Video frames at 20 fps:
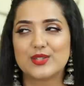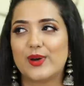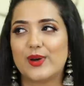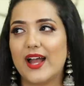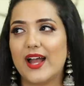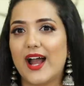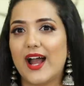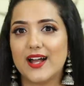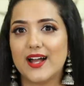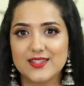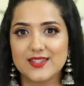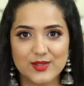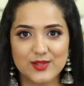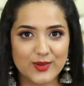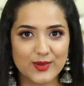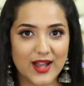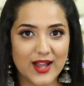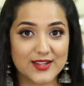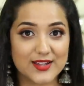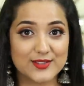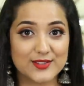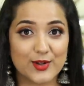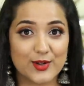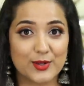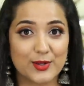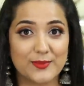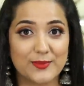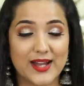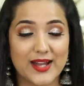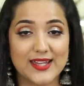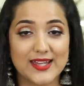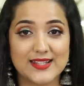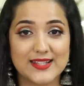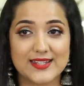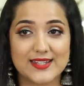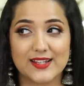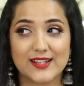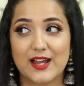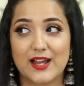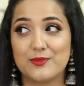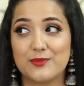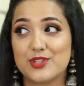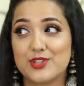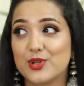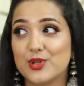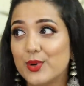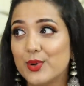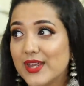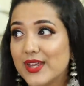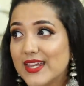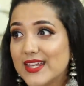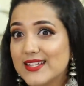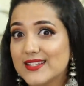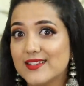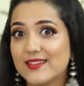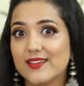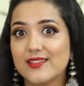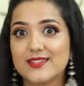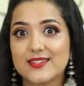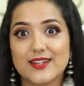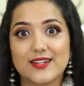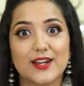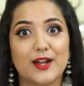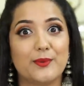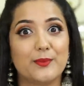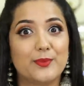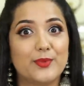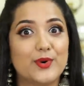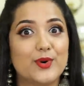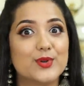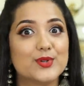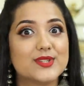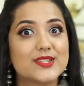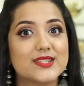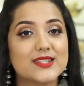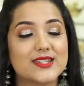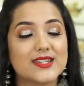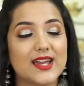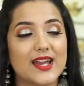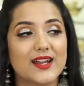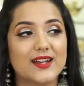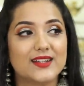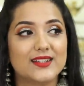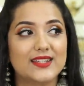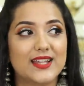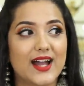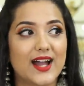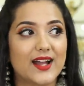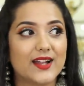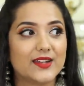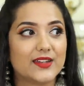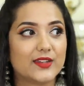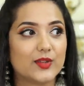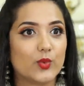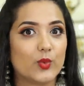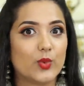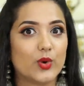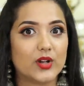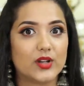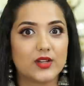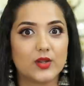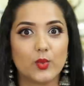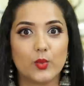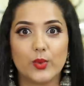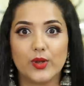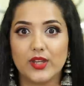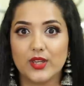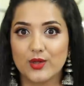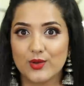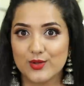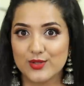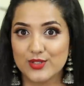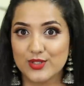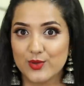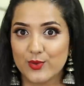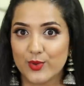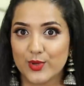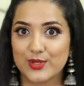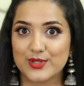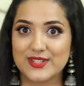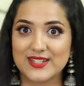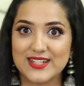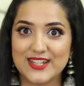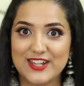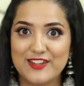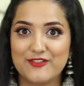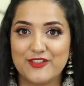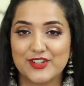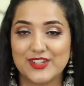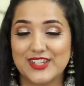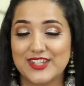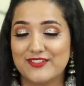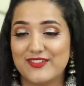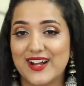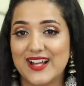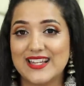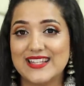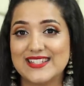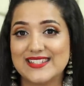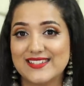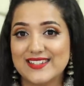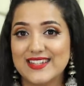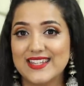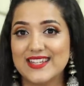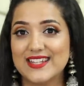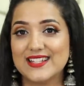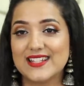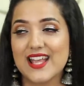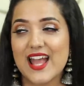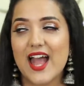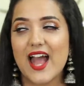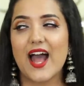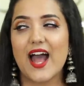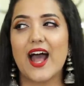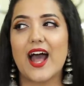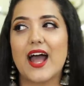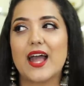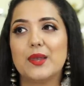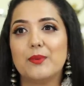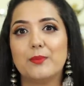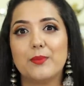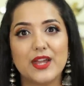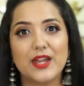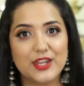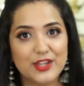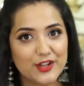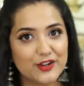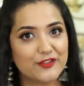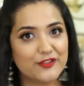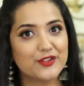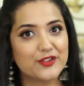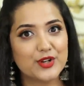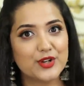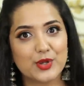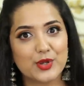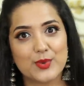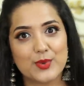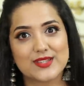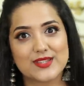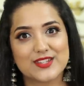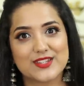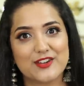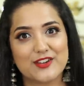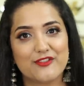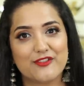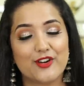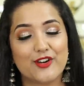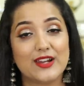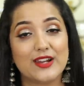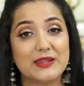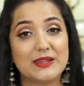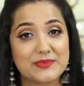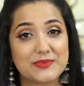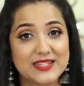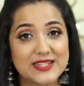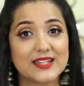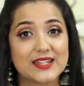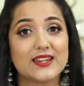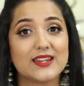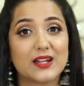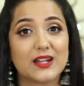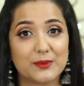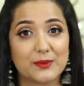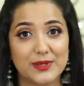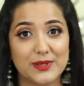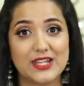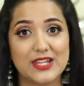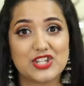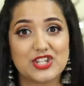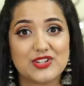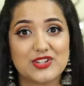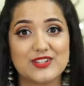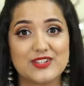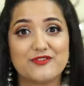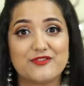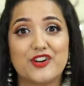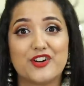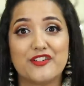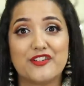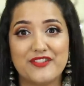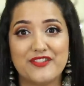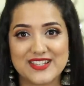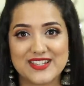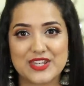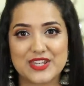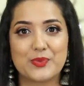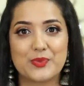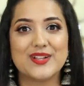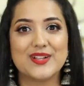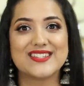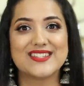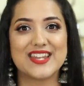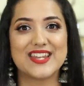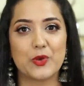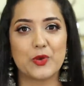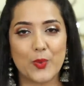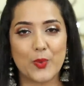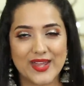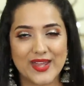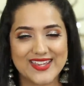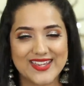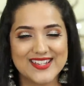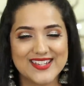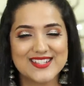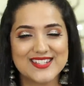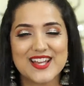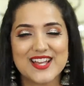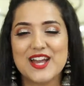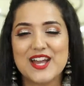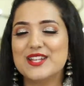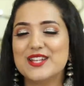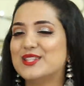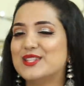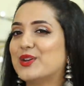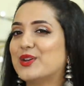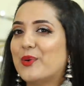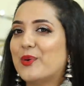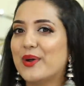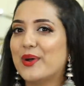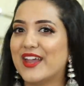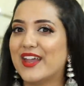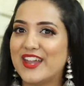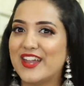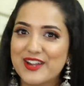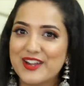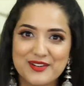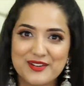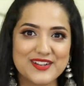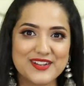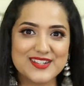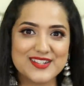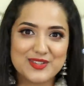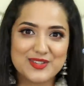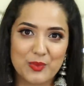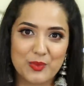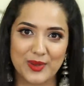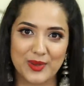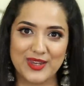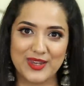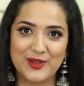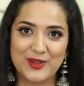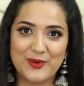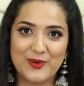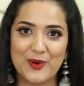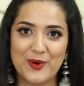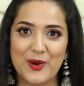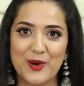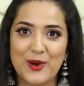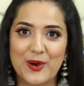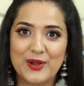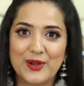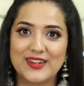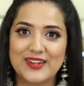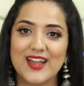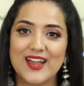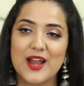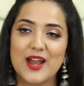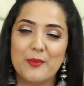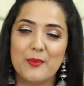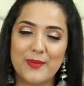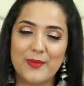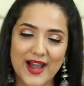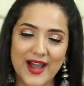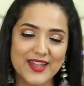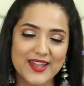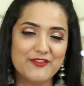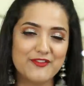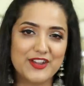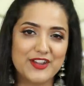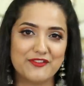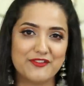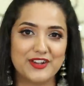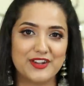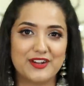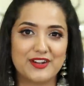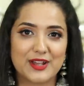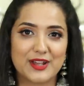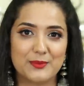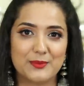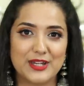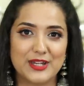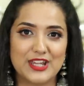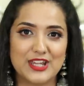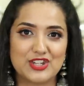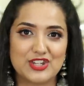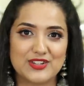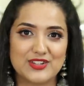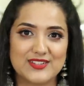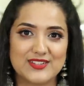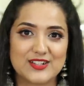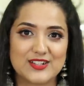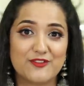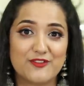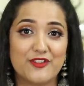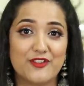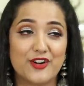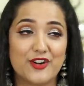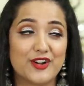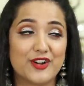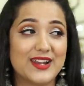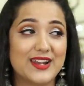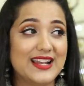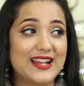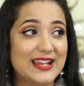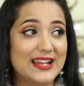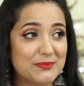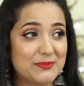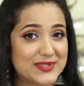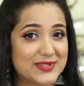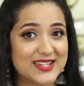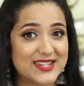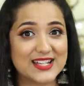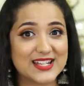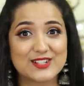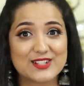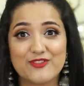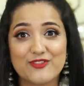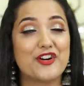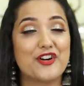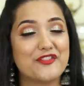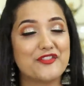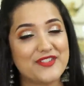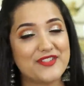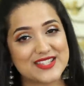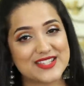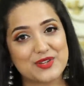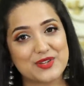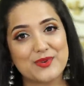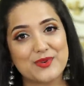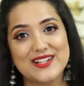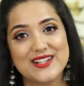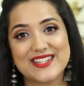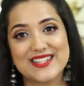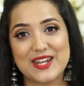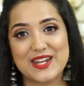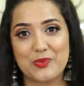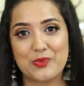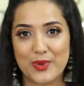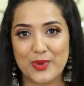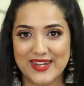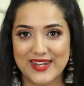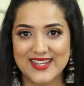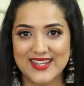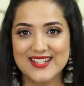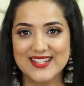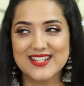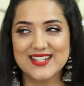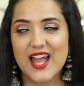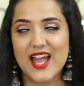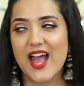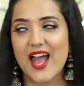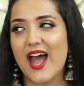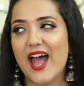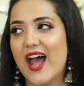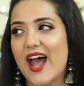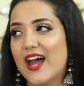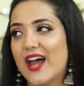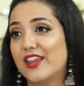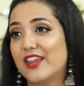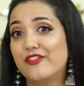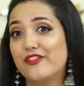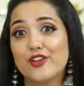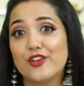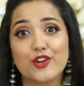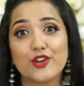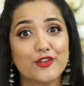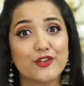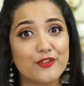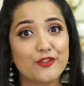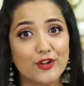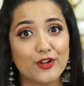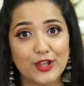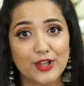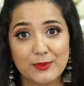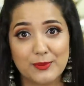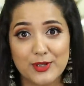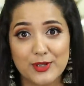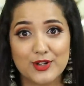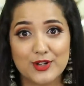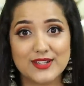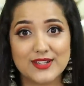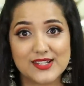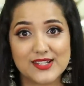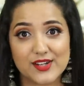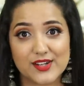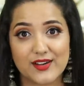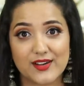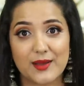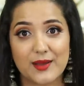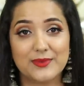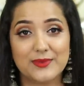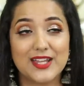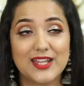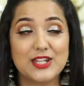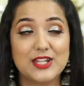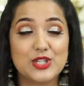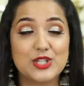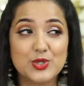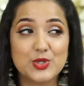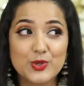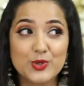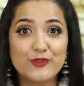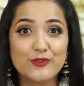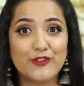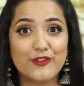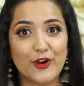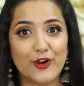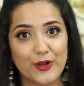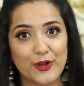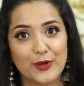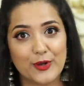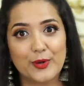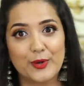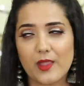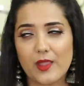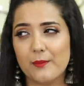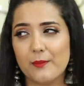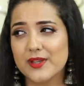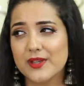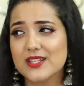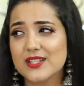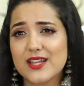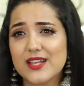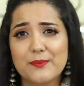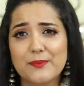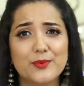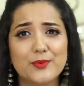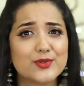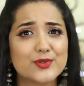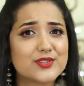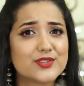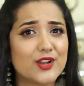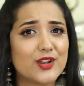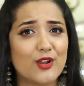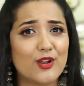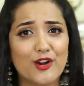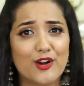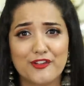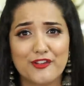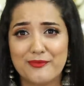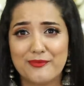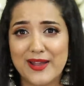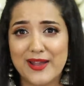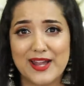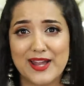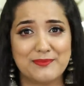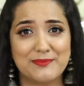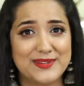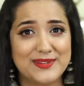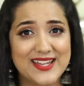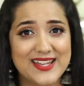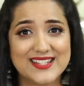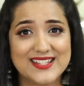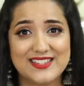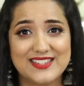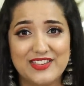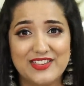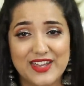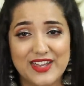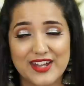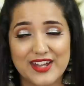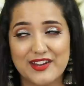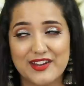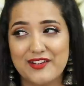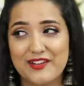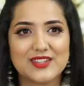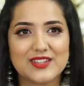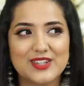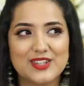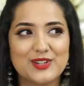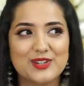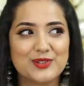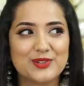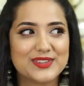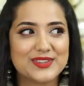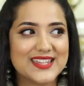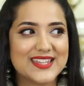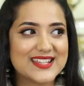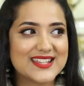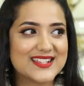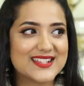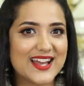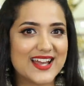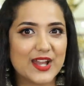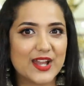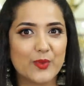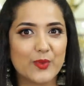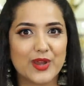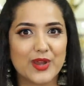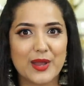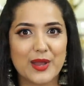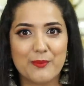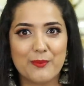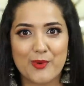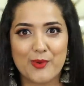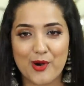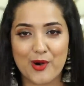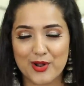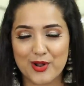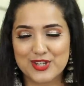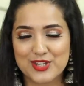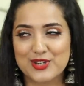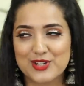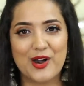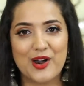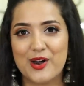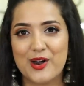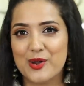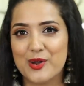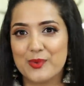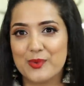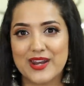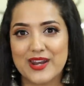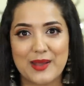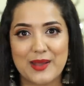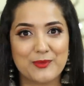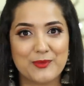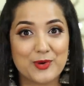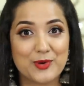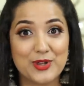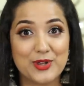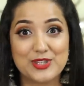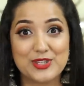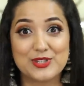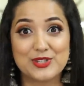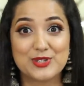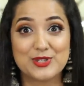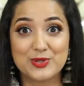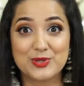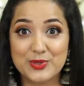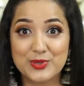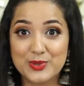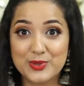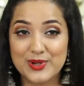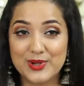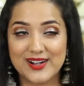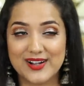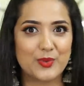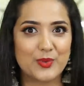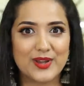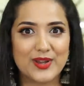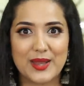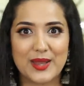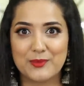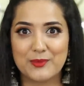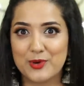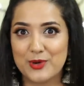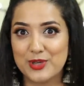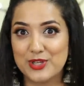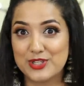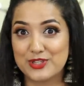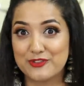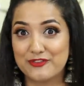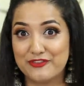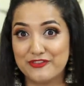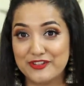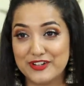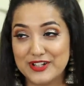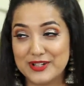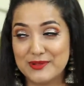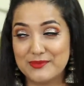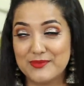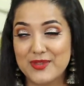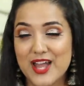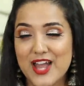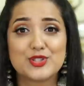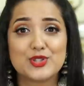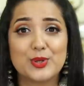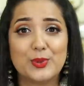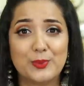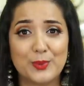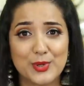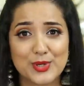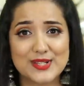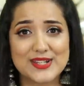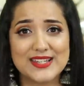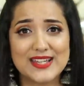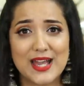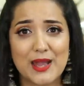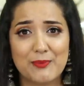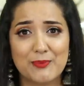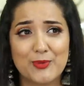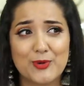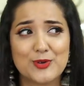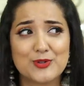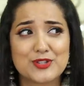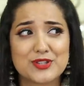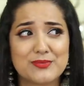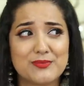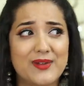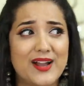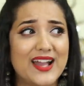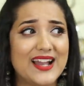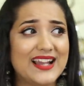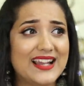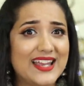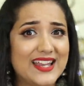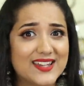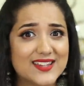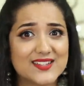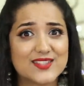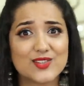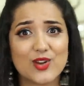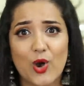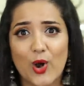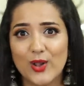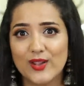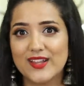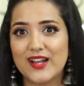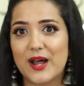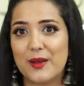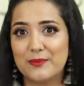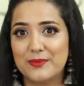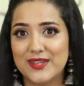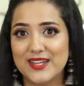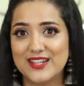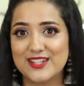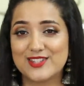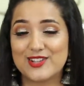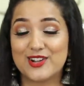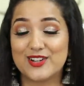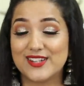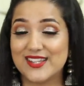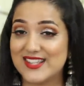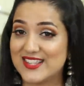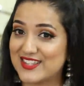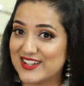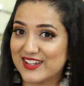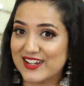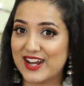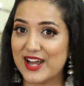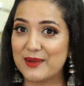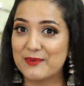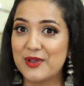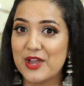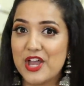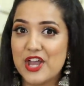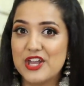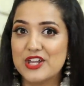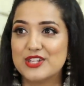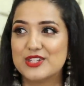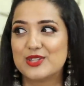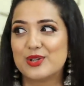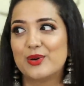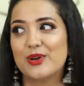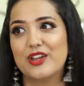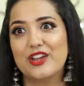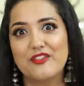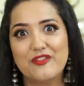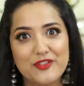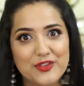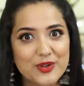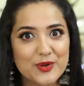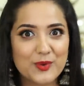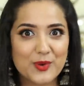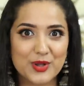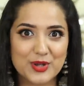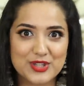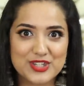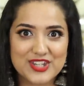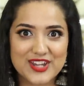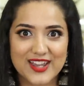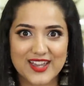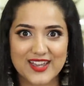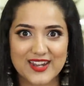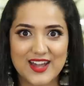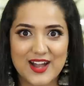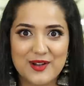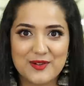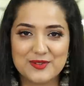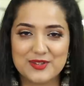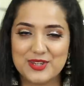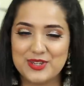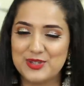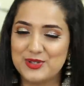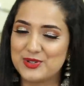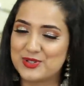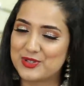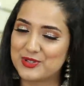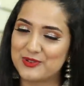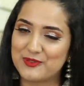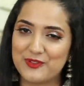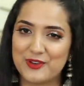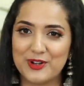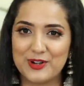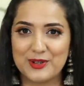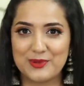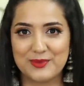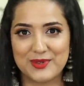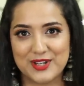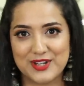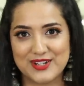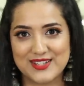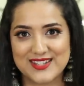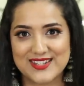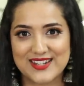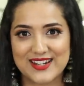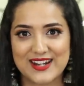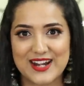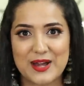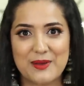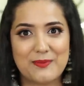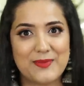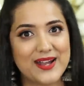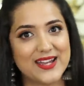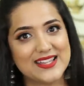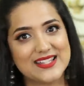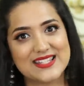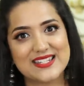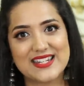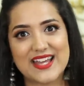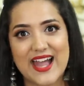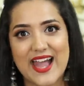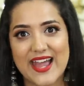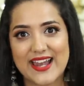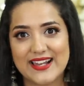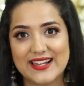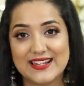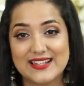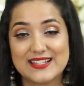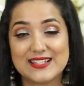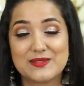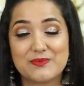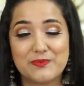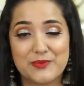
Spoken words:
So I asked you guys on my Instagram stories and Instagram post that what videos you want to see for the Diwali series, and many of you requested for lipstick recommendations for festivals and weddings. So here is the video on my favorite recommendations for lipsticks for festivals and weddings. And if you're not following me on Instagram, then do follow because I post a lot of my updates there. You know, things like what I bought or what I'm going to do, what I'm going to film. So mostly I post my latest, all the updates on Instagram. So if you want to check it out, you should follow me on Instagram. My Insta handle is